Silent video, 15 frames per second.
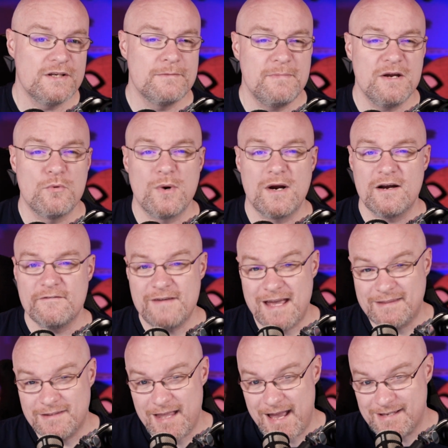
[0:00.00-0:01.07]
thing to be aware of
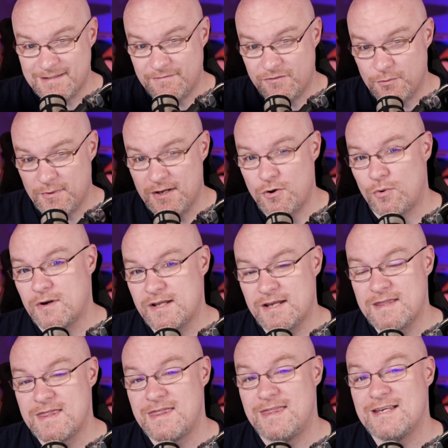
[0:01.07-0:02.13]
as of the recording
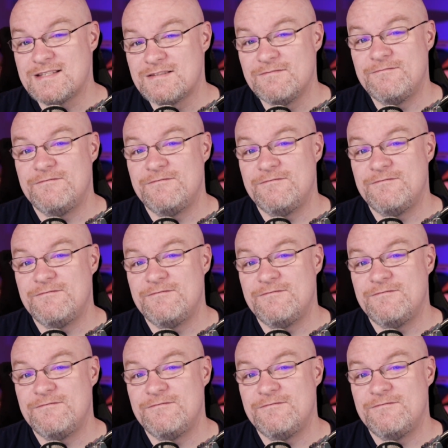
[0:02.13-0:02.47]
of this